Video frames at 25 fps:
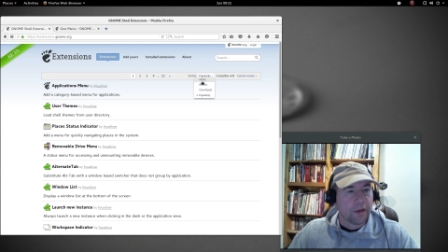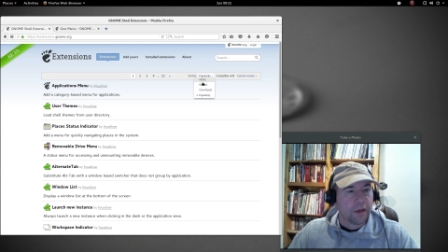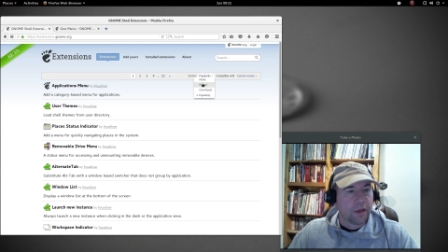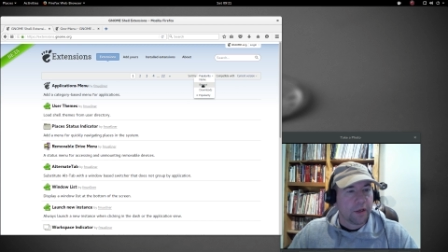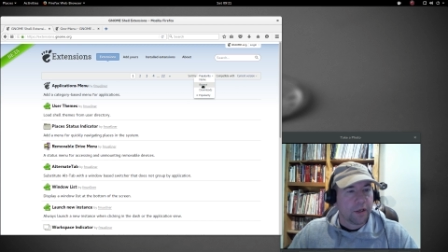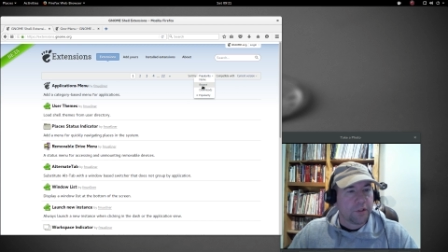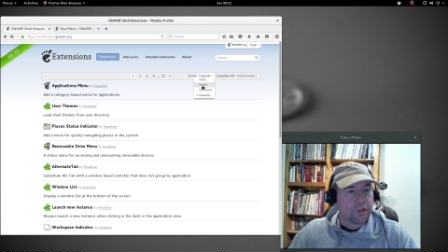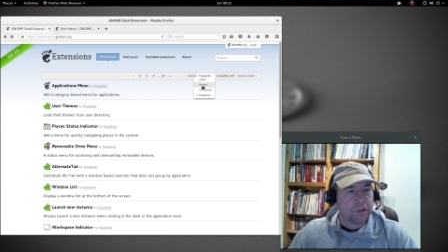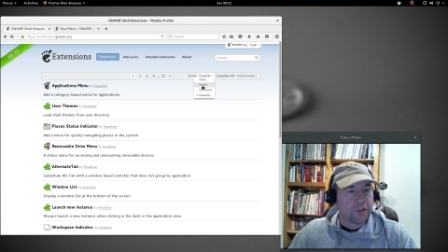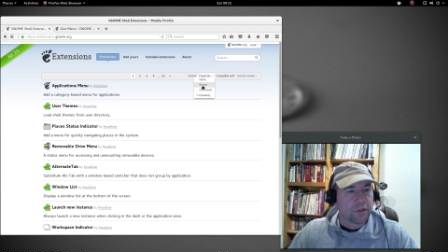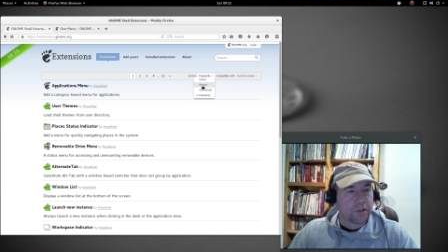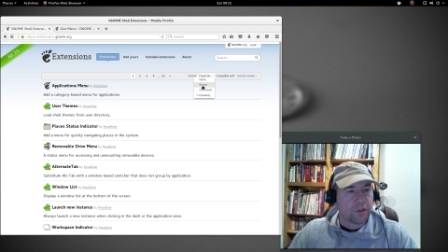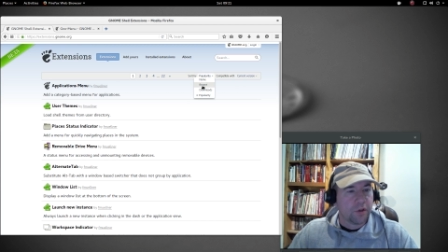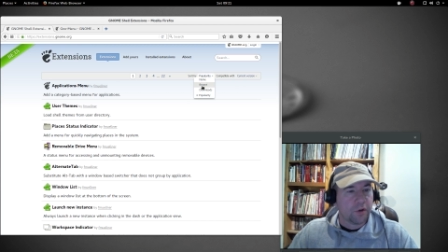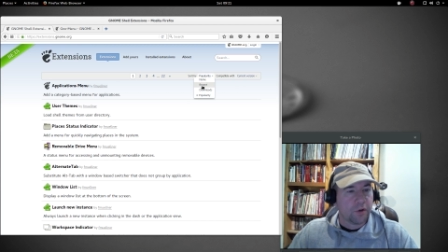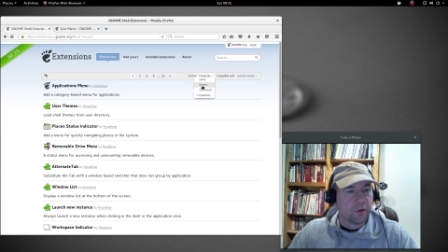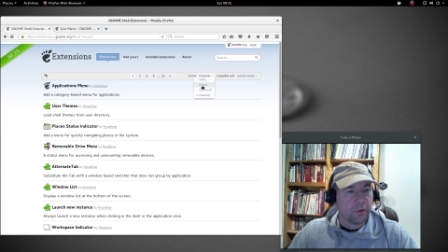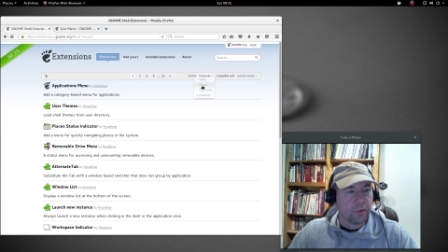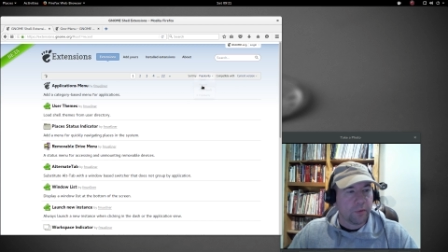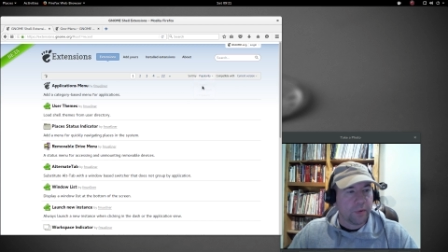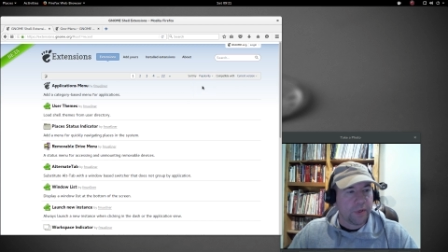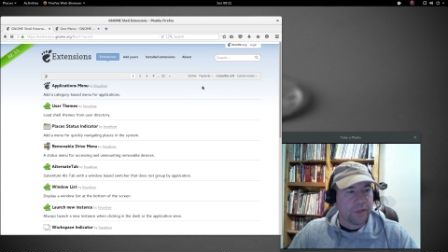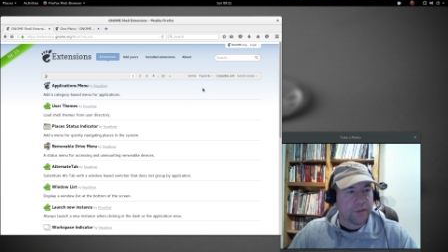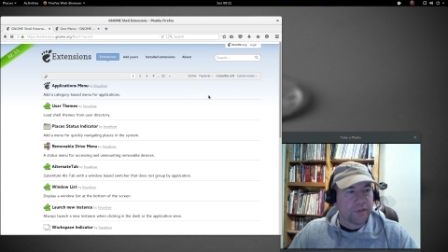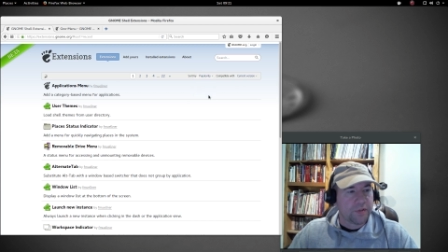Just go to
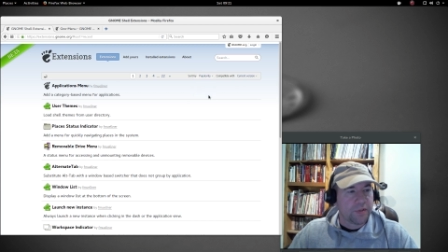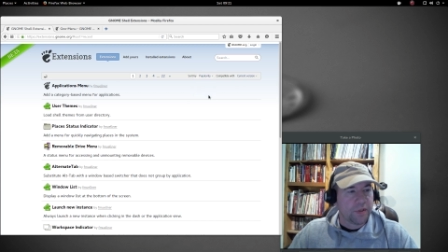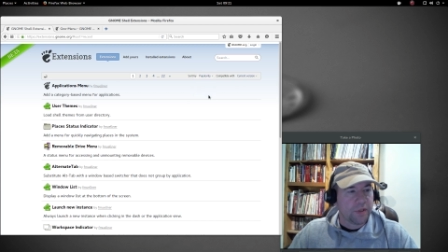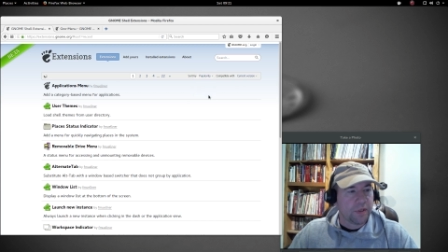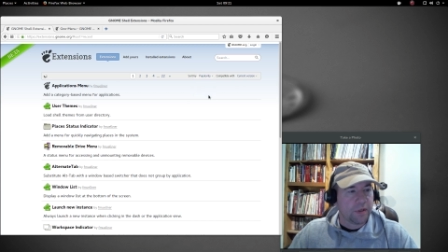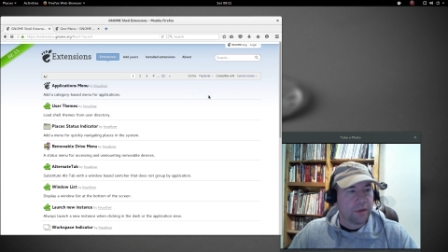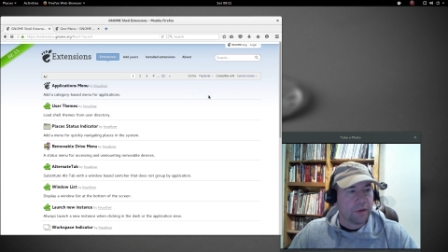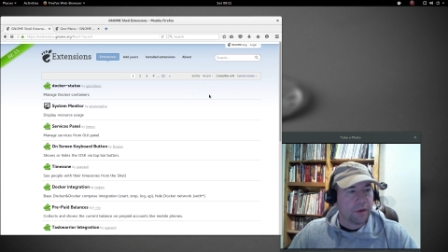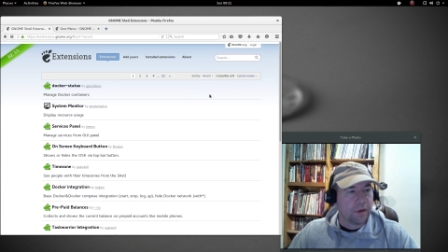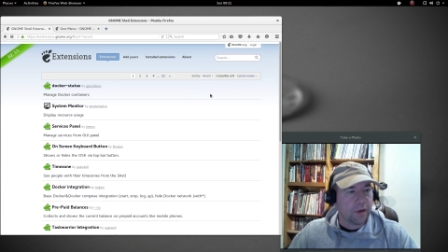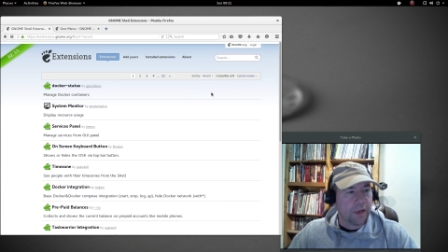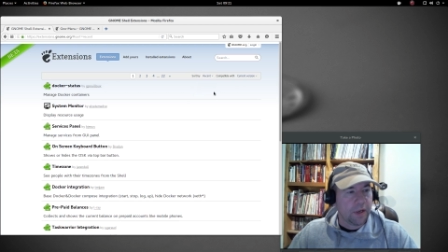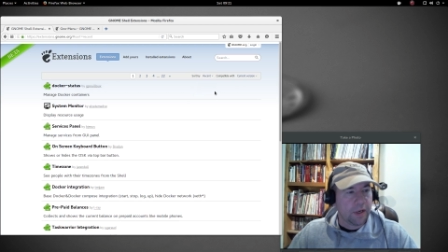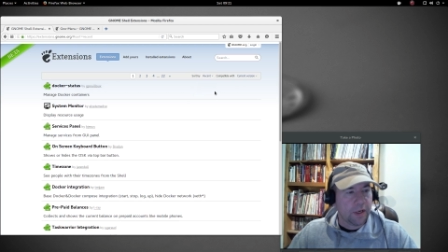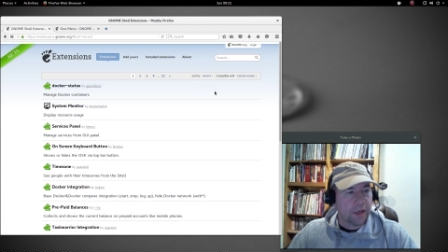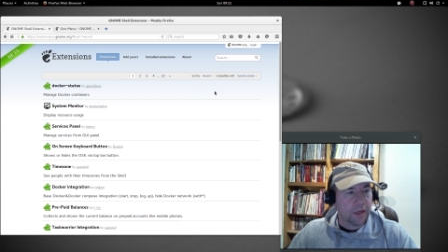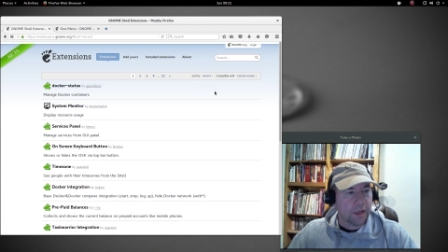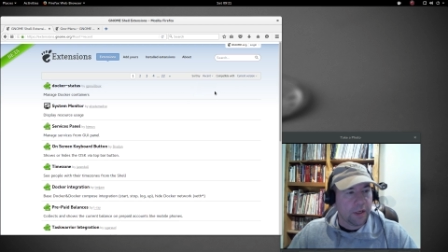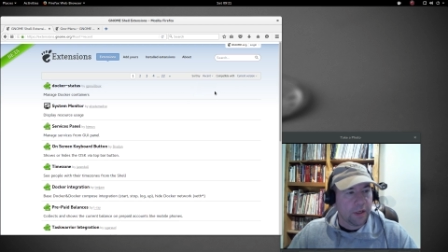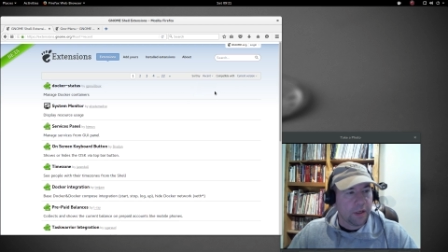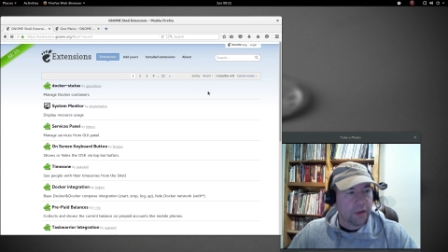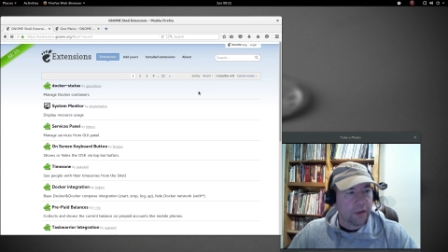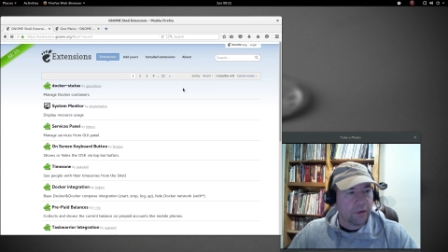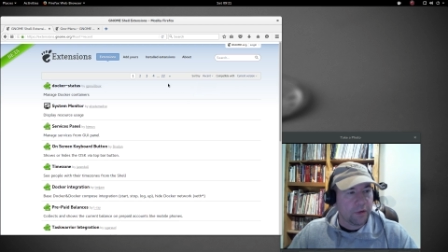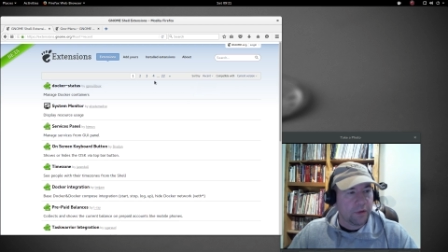recent,
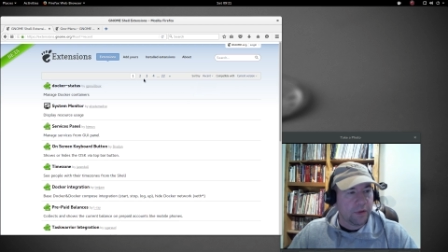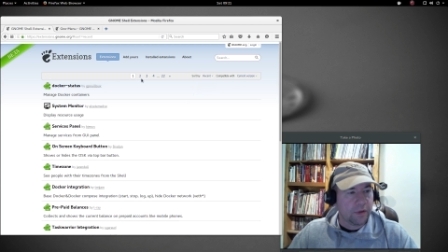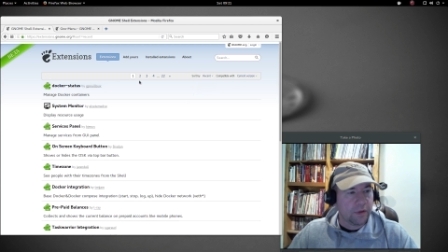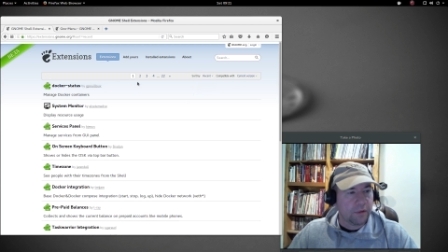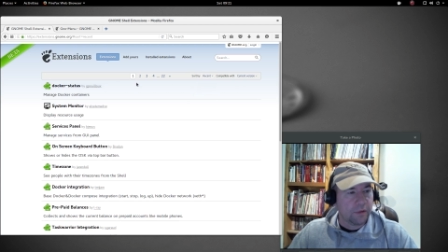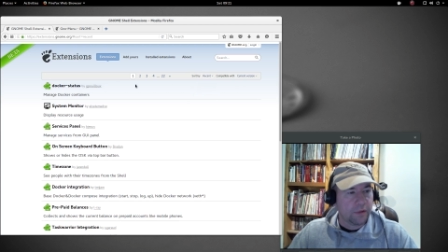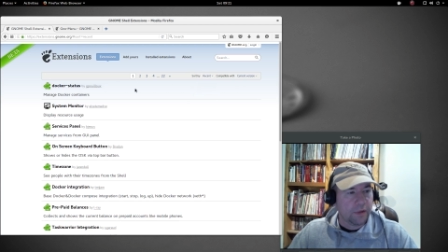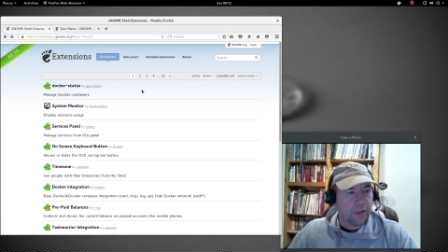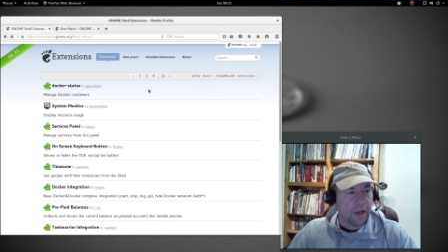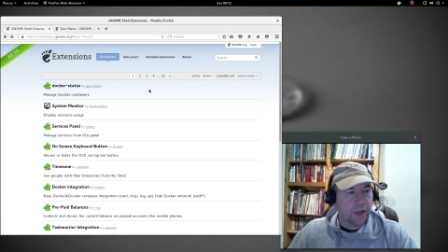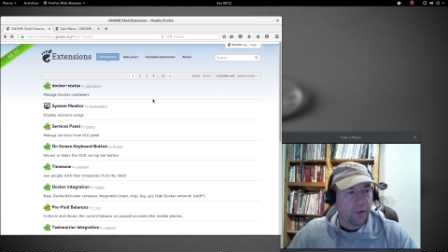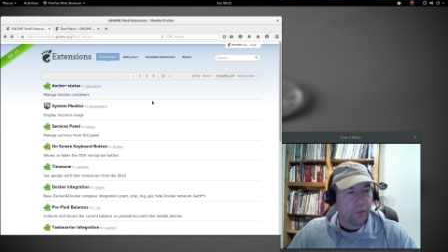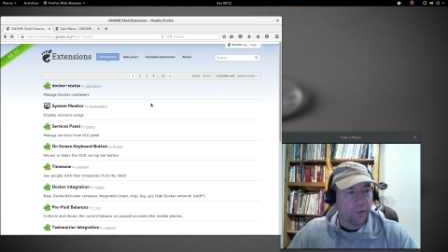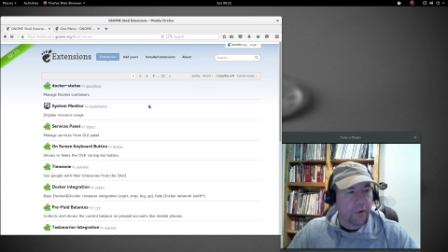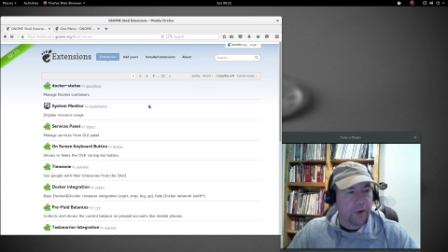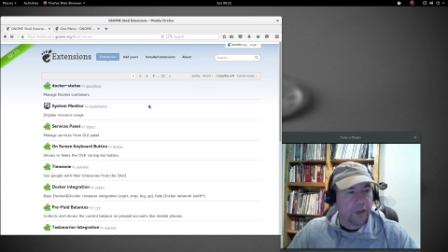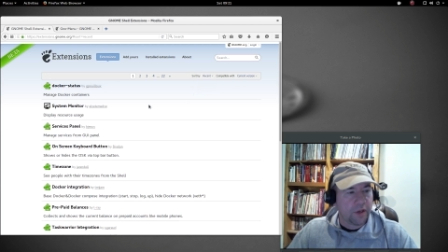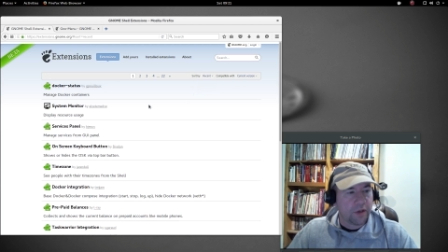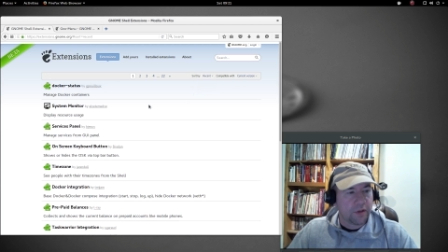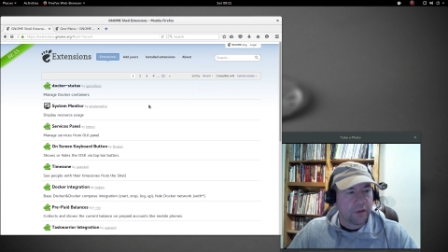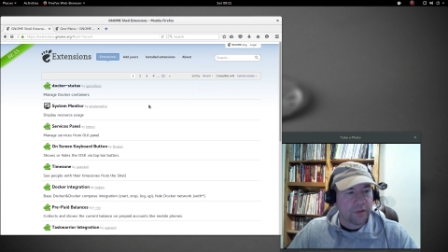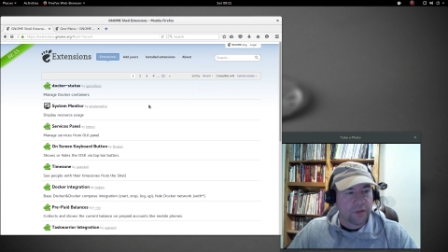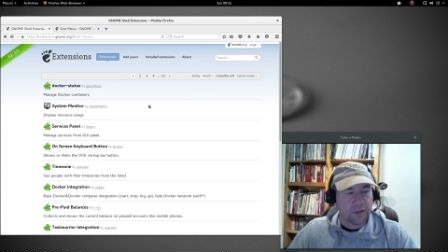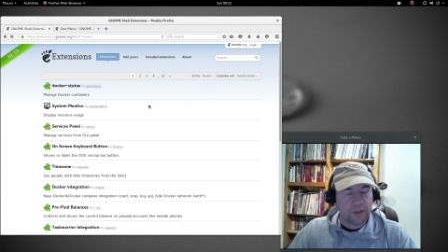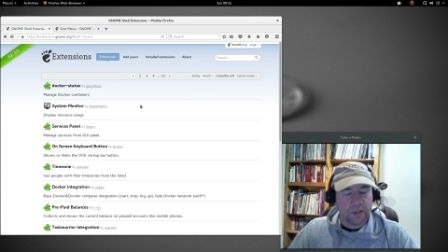and that way you
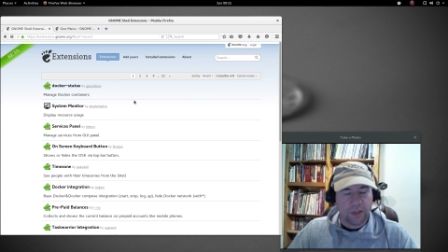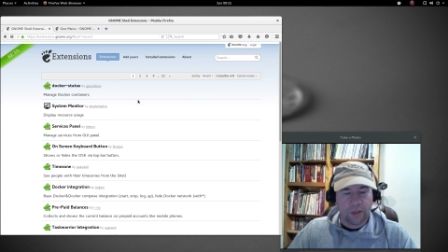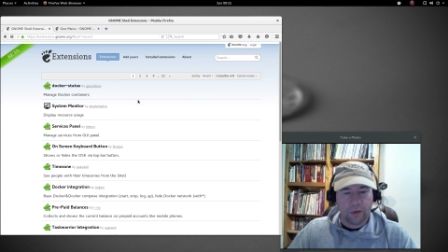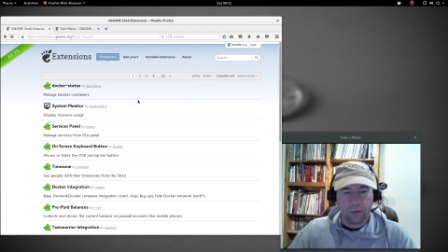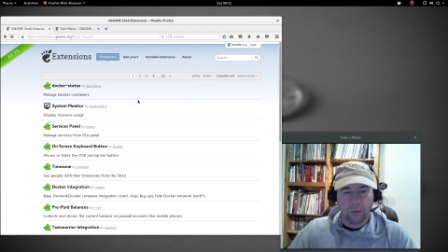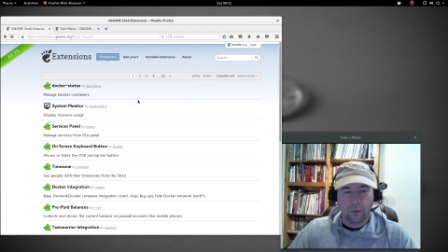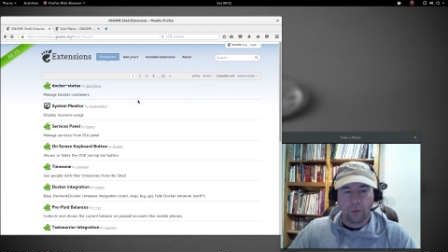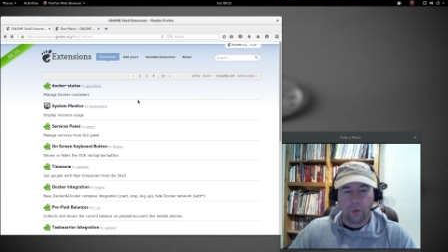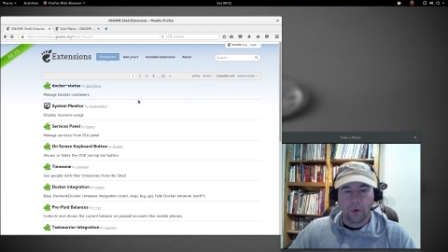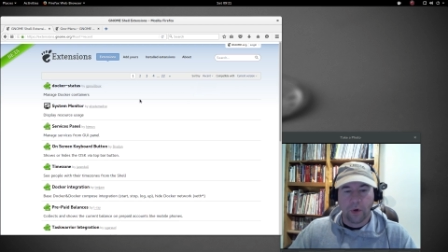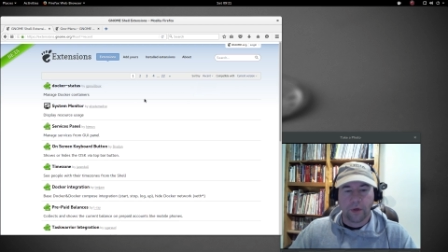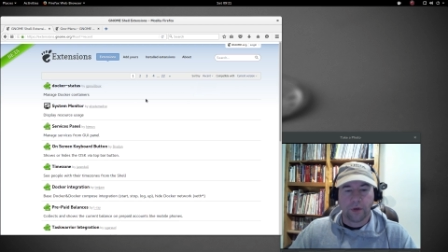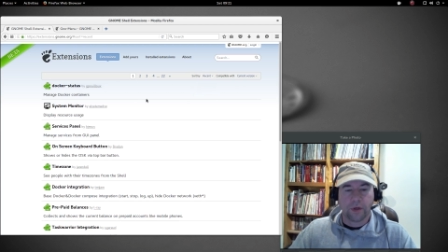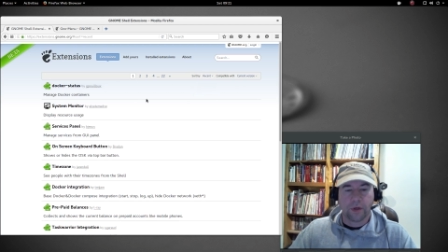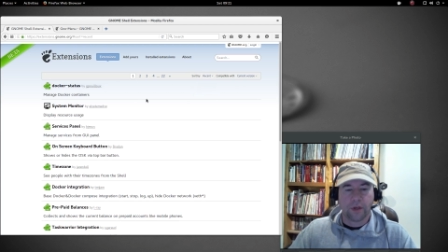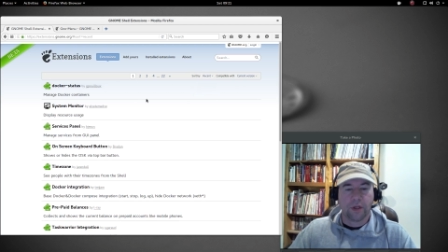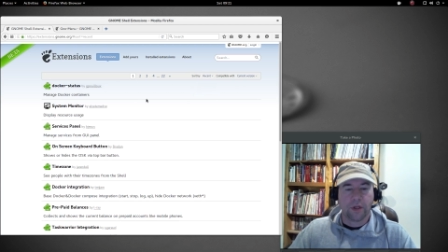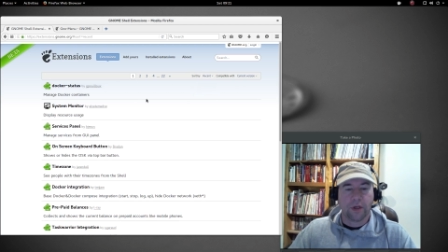can see what,